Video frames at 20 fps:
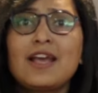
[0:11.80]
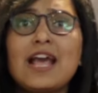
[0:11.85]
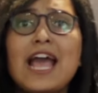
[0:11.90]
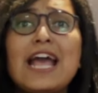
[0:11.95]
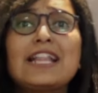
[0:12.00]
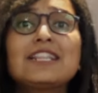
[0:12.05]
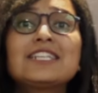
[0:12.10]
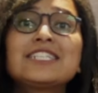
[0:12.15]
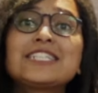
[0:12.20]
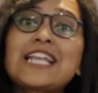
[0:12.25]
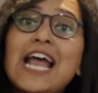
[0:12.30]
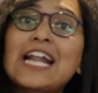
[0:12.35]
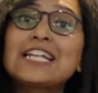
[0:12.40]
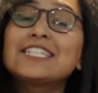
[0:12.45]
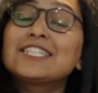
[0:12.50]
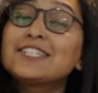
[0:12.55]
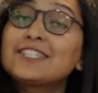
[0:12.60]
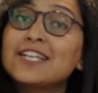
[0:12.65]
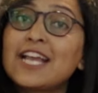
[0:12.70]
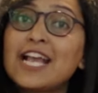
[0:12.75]
And the
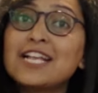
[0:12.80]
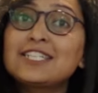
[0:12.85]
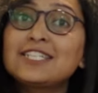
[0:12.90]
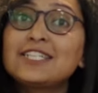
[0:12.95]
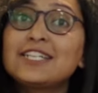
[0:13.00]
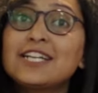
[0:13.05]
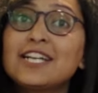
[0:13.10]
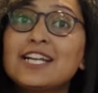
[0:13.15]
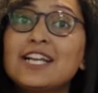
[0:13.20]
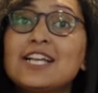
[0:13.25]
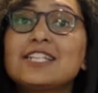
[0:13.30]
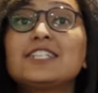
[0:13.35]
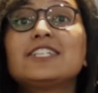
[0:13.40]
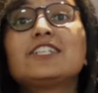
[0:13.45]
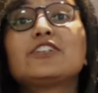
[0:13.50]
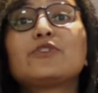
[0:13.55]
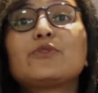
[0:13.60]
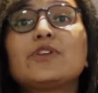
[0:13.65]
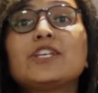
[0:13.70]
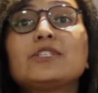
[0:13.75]
stats suggest it has
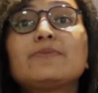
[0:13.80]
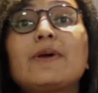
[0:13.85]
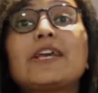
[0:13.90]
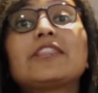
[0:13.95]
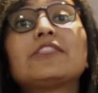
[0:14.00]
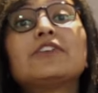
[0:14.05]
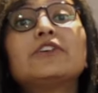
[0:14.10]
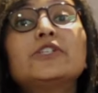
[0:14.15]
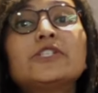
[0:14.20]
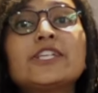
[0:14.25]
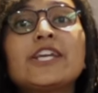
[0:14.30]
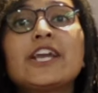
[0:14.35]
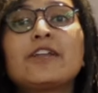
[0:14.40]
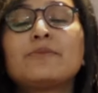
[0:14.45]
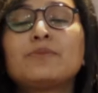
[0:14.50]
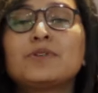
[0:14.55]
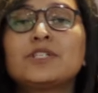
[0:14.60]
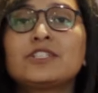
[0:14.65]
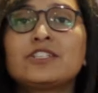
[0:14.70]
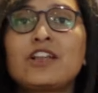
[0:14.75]
increased by
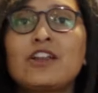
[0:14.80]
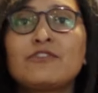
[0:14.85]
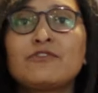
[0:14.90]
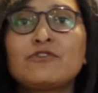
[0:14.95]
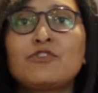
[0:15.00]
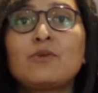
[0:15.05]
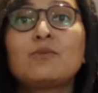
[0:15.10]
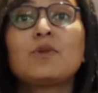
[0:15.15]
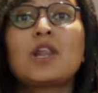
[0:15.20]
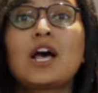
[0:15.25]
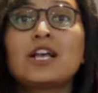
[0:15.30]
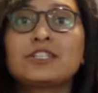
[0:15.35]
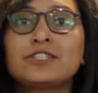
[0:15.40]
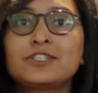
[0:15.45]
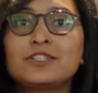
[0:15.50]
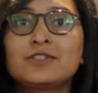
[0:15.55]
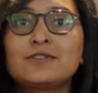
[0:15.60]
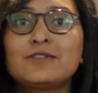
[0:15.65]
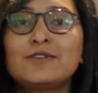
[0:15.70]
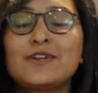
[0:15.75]
38% from
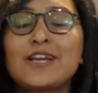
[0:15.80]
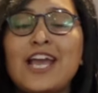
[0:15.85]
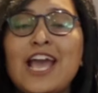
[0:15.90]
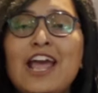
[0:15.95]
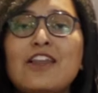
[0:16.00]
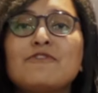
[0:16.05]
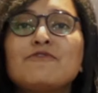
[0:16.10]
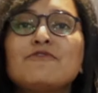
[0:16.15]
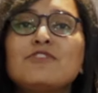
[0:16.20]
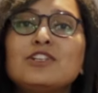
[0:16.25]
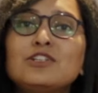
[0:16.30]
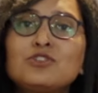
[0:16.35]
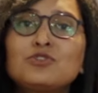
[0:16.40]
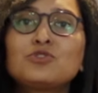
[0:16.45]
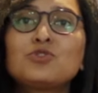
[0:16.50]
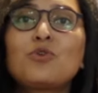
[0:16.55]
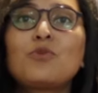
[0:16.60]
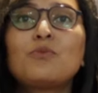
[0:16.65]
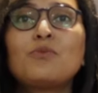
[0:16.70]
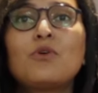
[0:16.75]
last year and will
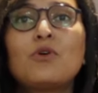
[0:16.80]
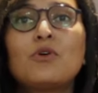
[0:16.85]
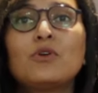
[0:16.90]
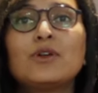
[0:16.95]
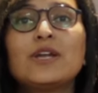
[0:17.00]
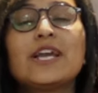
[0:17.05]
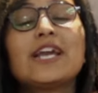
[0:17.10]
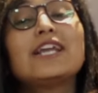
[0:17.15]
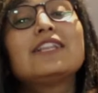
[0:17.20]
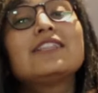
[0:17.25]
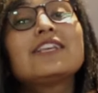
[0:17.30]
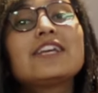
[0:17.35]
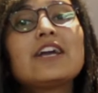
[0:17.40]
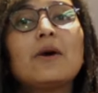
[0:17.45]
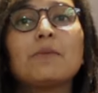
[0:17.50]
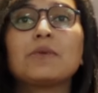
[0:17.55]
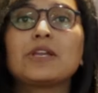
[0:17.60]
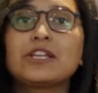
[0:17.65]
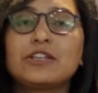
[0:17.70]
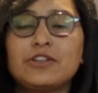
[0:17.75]
soar more in the
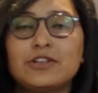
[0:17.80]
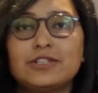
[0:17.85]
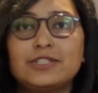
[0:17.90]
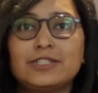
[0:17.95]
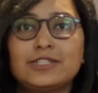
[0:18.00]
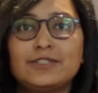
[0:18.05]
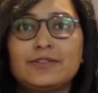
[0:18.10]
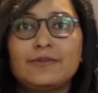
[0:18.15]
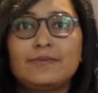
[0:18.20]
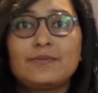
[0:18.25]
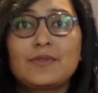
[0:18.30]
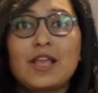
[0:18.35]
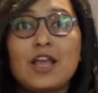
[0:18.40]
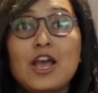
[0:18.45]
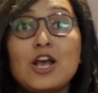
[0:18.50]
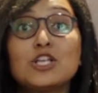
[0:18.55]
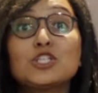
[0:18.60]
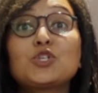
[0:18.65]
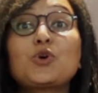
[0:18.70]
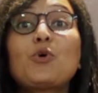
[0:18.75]
coming years.
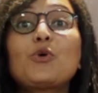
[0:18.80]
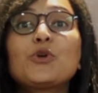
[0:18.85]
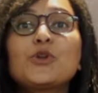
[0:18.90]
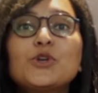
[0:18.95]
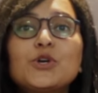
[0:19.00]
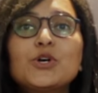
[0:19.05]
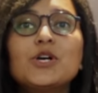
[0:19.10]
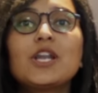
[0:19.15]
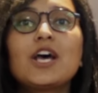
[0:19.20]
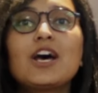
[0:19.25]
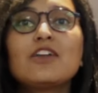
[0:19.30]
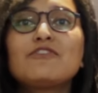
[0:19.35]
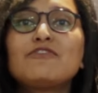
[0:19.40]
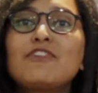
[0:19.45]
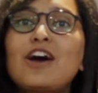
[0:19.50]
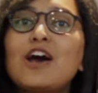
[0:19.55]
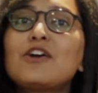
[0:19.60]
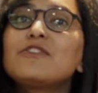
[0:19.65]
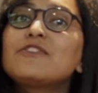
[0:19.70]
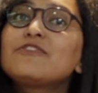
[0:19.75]
So here are
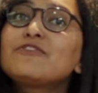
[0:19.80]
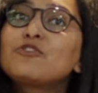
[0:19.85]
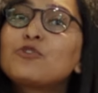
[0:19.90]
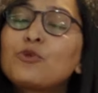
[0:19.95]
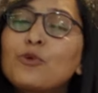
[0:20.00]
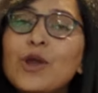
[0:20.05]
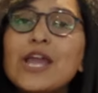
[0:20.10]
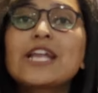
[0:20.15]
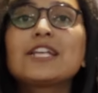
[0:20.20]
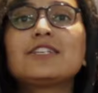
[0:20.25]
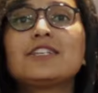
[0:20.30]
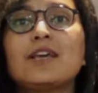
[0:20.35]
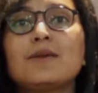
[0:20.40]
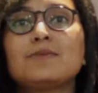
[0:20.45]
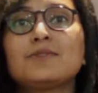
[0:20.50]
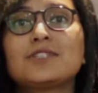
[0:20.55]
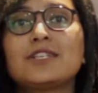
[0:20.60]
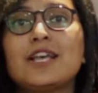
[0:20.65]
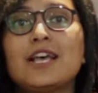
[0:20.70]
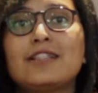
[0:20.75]
5 quick
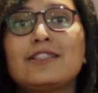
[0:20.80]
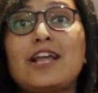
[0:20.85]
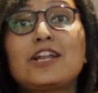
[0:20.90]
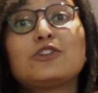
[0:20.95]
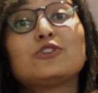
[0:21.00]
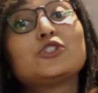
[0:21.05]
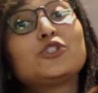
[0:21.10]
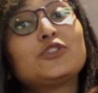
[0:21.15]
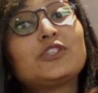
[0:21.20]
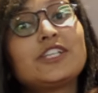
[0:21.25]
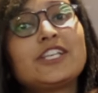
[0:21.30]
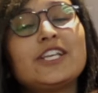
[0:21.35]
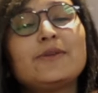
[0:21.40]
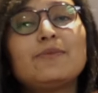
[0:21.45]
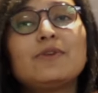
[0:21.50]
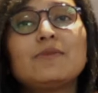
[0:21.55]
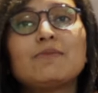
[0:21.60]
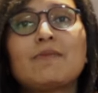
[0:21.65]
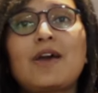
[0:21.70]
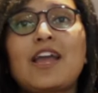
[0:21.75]
tips that you should
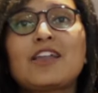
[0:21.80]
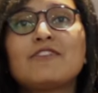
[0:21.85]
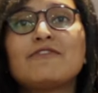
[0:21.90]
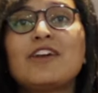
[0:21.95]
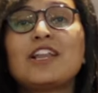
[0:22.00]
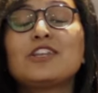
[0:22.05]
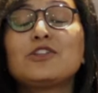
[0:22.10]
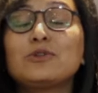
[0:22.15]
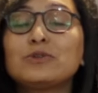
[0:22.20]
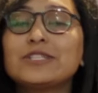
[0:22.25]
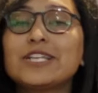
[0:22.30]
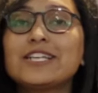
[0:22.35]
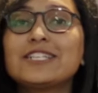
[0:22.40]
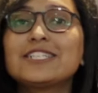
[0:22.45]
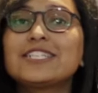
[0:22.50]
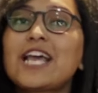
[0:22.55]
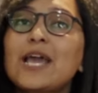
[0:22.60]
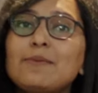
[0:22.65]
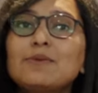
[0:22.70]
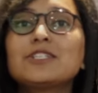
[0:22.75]
keep in mind while using
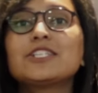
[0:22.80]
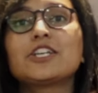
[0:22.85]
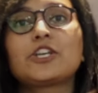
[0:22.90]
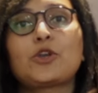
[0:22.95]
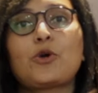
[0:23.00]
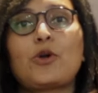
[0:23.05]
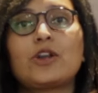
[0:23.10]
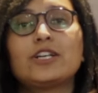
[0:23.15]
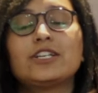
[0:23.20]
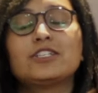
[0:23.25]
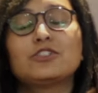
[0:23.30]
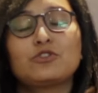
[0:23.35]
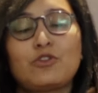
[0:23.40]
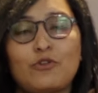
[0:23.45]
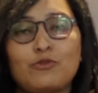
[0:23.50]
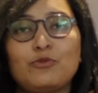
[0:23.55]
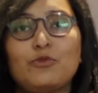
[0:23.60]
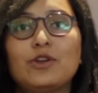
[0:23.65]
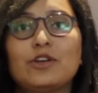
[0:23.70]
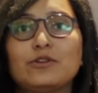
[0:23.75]
cybersecurity
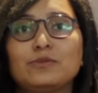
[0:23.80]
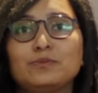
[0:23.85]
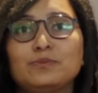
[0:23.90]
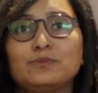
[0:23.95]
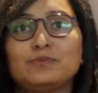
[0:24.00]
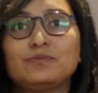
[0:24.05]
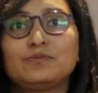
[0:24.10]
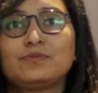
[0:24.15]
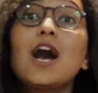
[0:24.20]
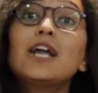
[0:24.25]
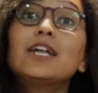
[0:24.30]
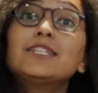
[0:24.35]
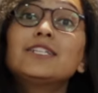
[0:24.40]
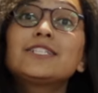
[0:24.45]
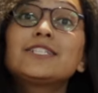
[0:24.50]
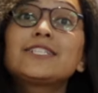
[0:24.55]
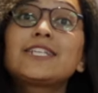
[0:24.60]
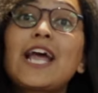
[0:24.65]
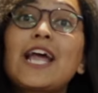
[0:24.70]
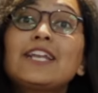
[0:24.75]
software.
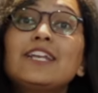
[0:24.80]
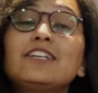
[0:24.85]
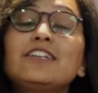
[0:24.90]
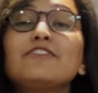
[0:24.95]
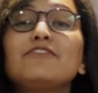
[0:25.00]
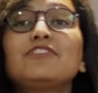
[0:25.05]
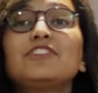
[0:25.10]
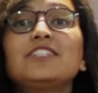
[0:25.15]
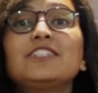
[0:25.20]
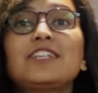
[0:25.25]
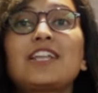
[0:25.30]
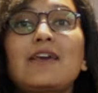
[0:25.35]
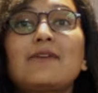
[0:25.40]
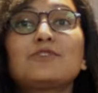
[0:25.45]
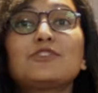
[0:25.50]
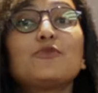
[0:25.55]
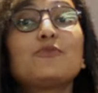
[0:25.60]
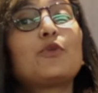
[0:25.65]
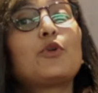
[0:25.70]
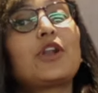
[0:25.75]
Understand different
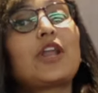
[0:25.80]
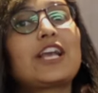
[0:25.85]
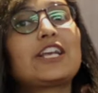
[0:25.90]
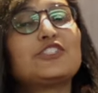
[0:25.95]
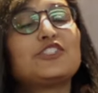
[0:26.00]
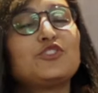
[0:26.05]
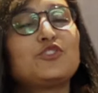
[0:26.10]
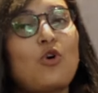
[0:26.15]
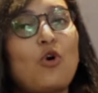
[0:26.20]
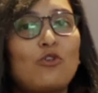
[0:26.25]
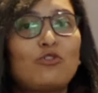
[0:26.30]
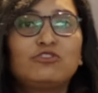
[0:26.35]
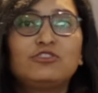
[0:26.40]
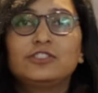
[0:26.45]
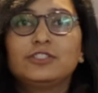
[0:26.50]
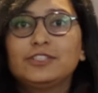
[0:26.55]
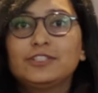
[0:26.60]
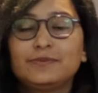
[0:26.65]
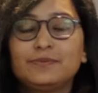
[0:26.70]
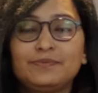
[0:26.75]
types of protection
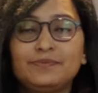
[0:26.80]
offered.